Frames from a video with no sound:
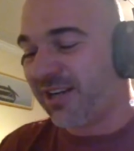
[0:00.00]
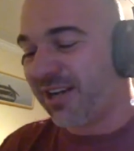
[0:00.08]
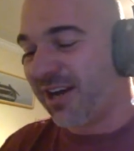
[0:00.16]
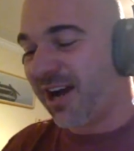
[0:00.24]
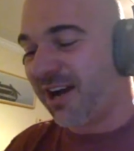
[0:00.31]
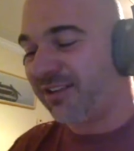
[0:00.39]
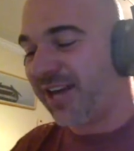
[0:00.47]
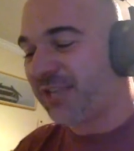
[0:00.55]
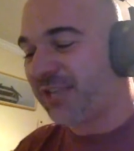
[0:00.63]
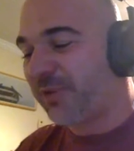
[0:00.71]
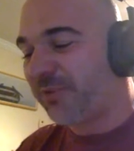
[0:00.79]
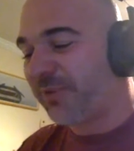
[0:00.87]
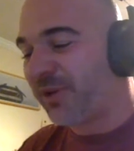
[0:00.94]
last
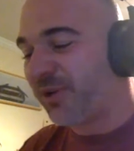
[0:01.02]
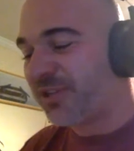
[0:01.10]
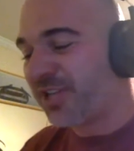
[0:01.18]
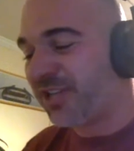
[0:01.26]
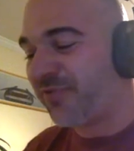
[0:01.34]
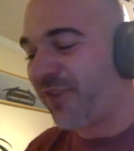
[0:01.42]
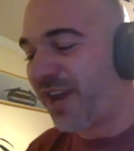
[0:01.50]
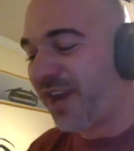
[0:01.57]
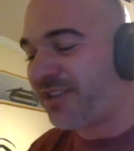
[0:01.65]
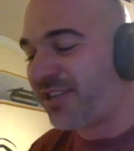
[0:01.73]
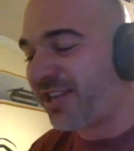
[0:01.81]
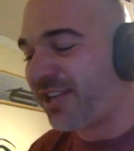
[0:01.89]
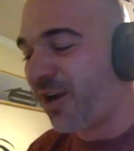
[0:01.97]
week because his
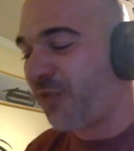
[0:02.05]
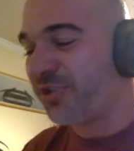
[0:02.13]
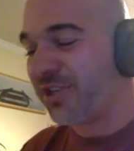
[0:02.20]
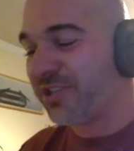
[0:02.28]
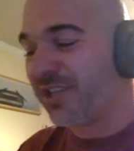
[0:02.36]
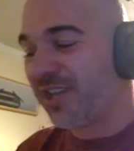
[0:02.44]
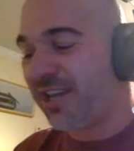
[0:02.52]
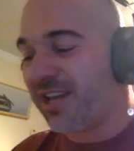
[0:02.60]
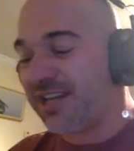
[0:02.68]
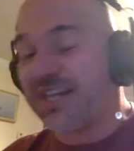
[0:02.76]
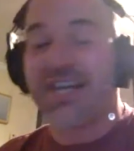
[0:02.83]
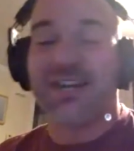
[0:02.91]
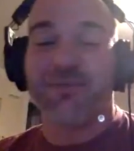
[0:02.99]
fantasy coaches
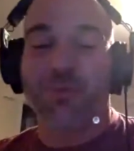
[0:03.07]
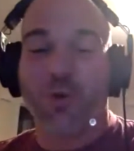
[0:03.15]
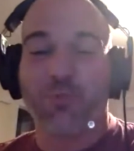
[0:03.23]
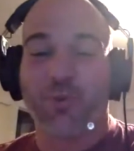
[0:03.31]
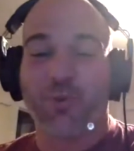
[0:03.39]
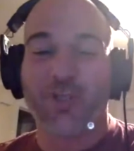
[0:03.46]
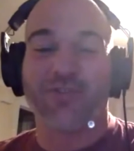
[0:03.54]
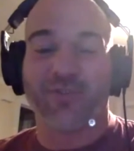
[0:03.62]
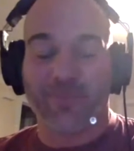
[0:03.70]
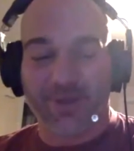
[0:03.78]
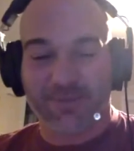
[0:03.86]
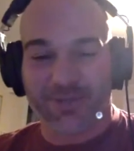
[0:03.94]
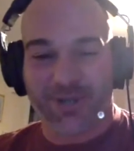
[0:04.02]
needed more points from
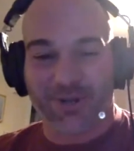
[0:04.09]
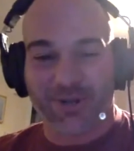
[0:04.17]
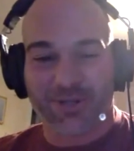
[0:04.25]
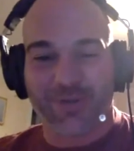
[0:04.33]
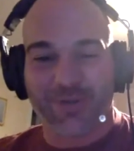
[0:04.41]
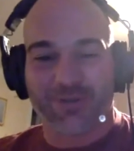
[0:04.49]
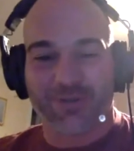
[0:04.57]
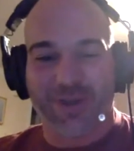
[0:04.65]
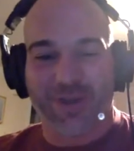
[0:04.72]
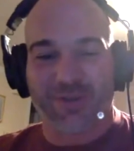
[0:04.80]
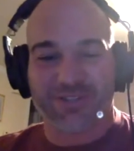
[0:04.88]
him. So it's always great when you see